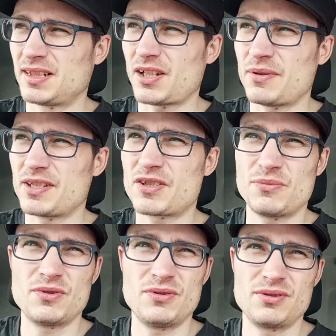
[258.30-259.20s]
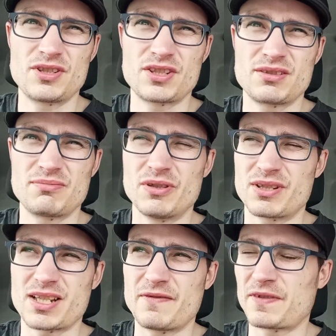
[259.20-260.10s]
going towards, well,
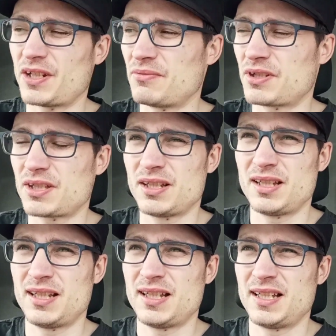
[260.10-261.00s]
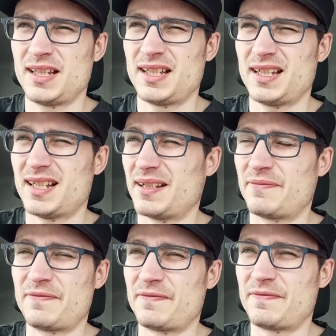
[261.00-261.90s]
South Coast. And I
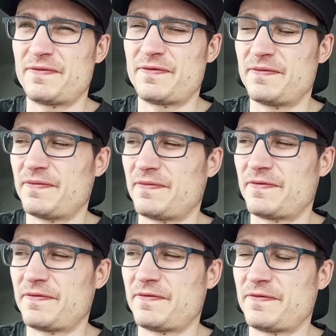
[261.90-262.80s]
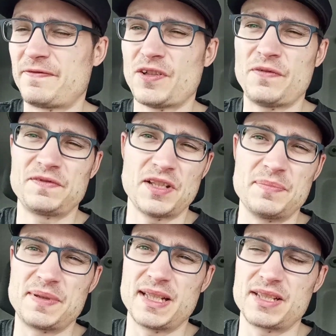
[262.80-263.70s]
fluffed
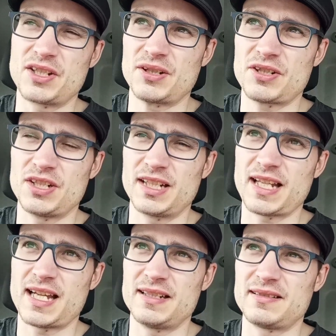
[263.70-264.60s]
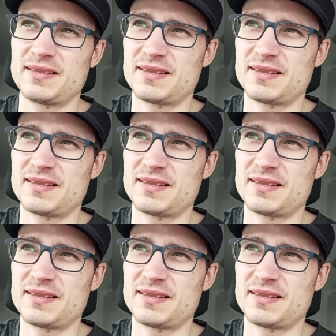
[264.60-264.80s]
up that junction again,